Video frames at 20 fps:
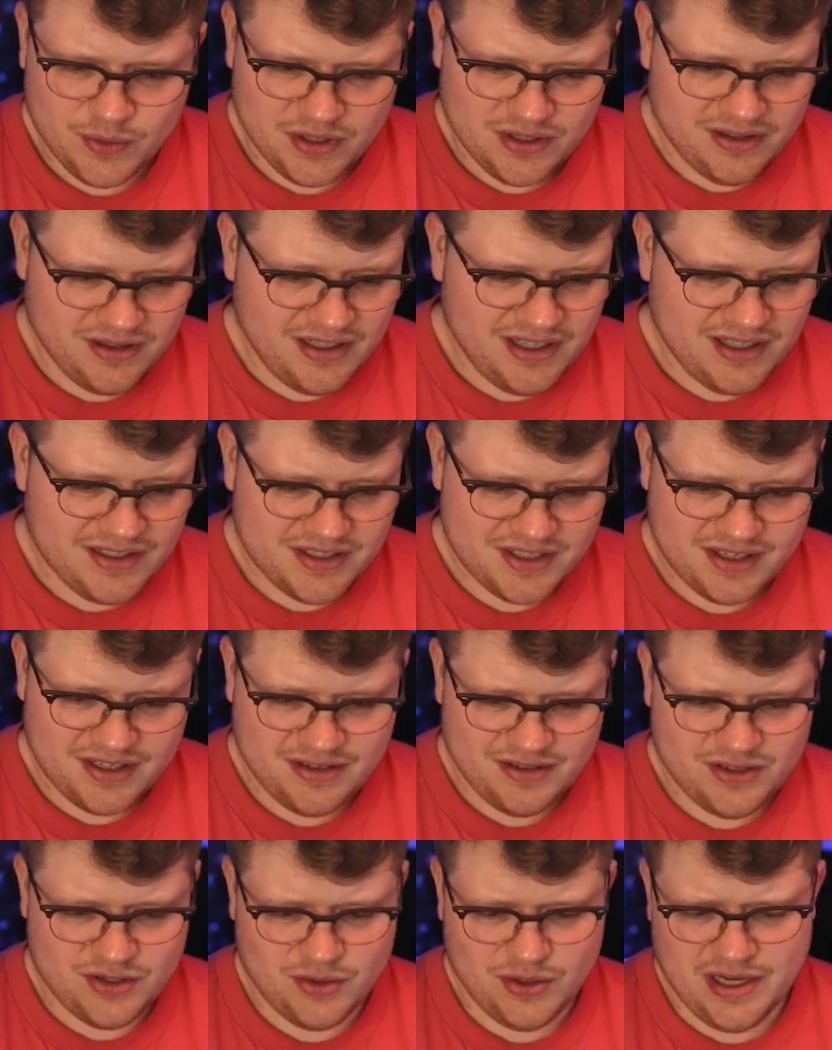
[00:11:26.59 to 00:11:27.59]
would need
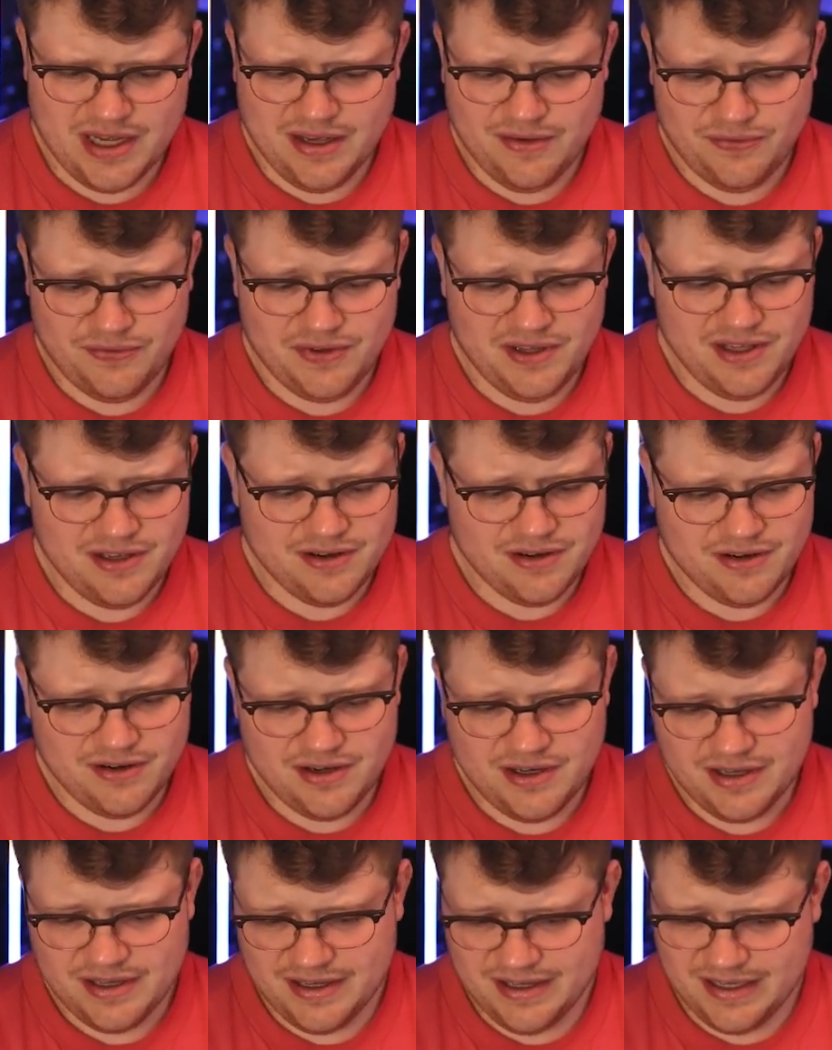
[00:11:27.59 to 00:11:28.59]
to have
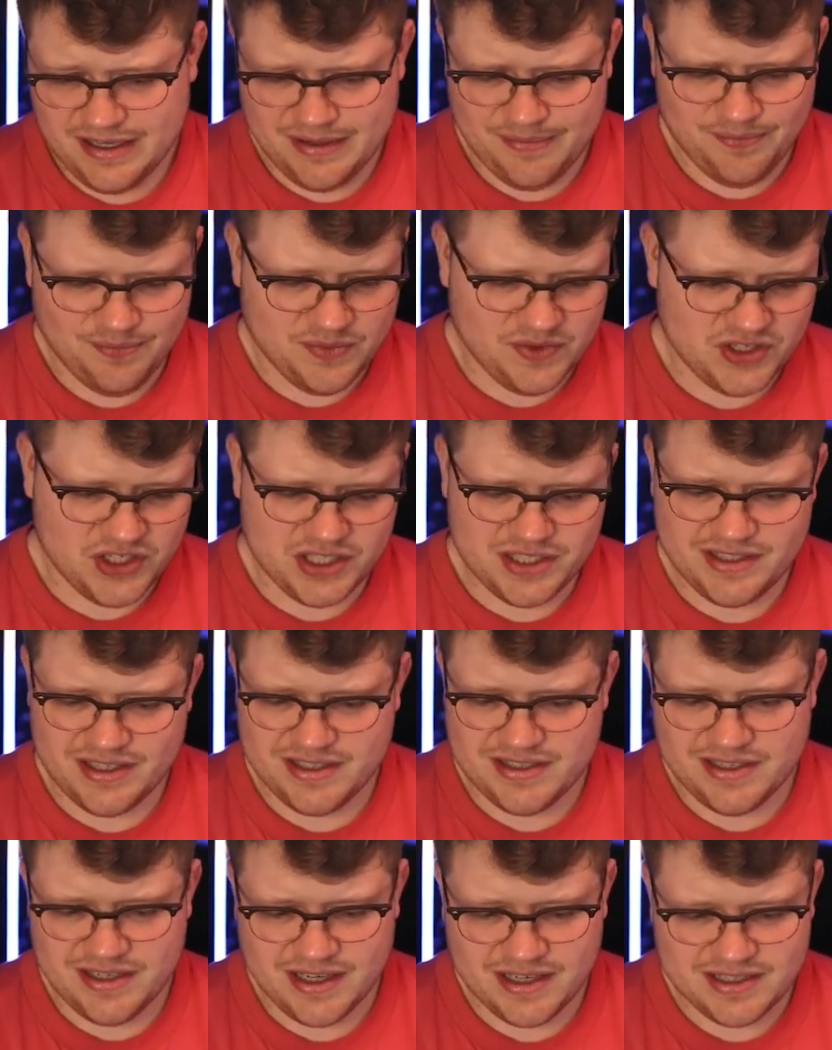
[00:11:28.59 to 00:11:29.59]
here, just
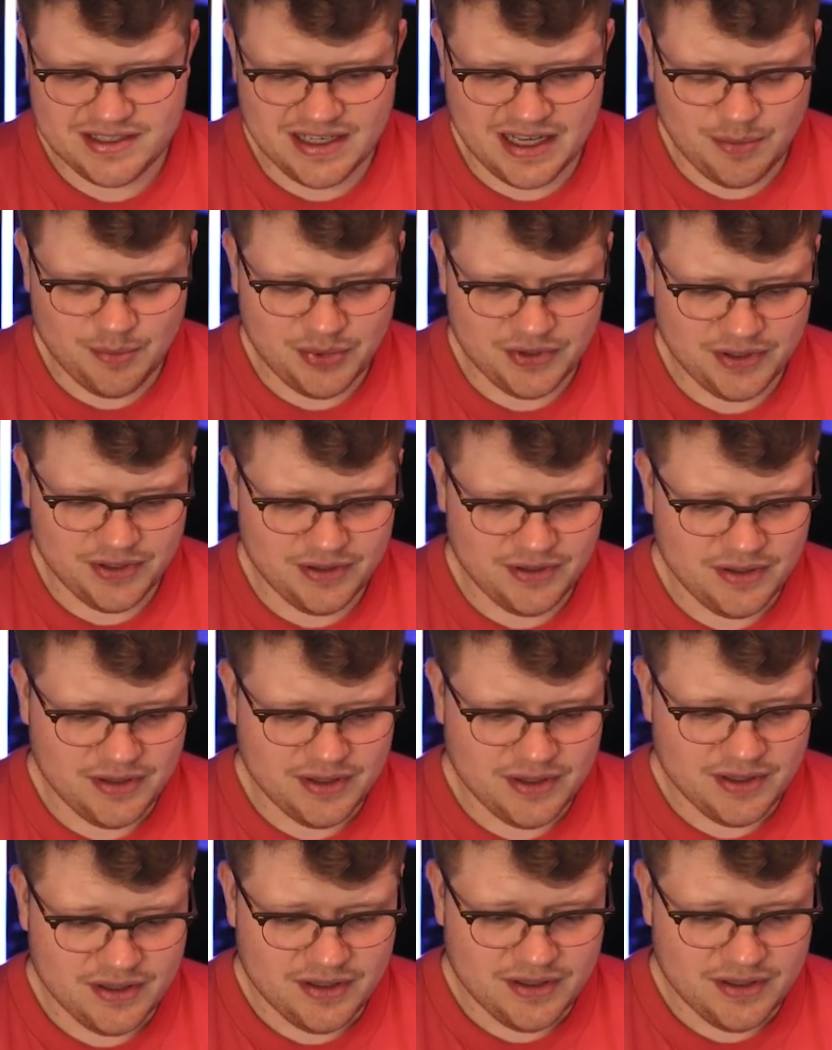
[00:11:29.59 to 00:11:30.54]
as an example,